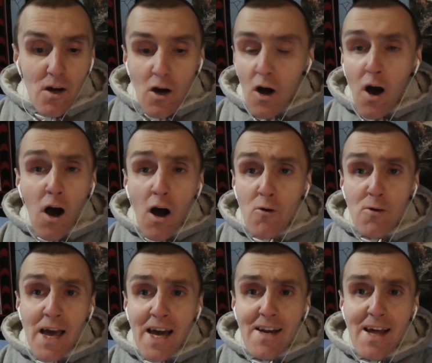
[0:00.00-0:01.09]
All
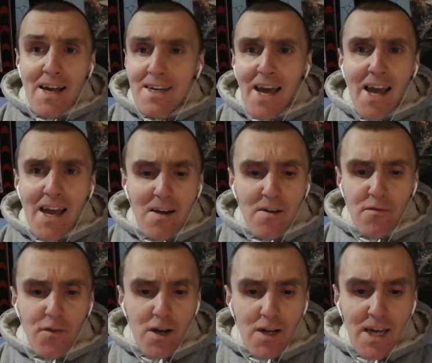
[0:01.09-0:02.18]
that I can't
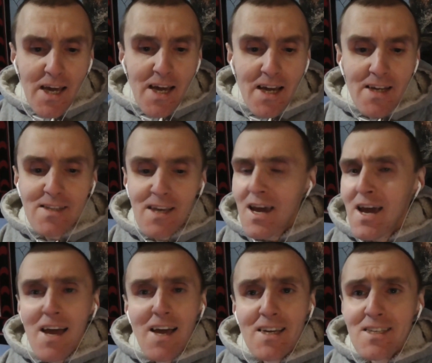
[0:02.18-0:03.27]
forget
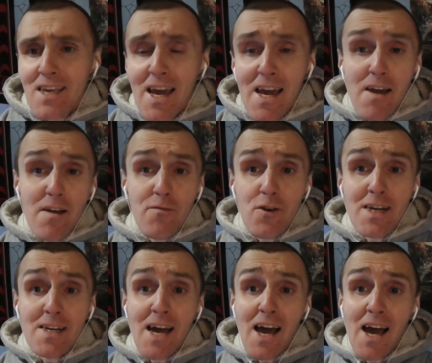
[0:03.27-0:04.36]
is
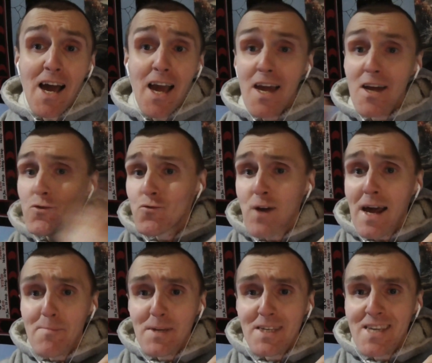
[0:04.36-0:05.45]
every night
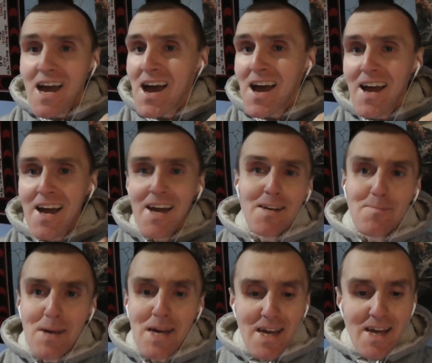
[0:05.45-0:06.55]
right beside
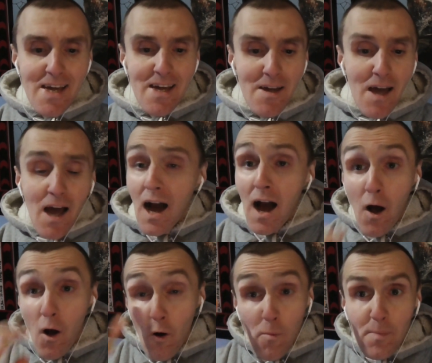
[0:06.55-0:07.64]
me. I
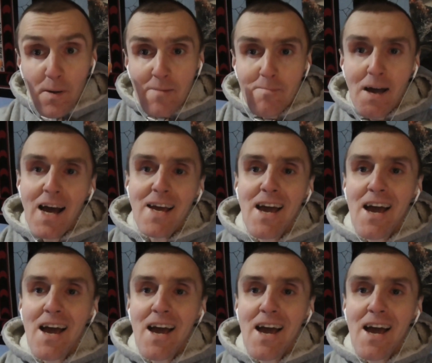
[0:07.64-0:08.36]
open my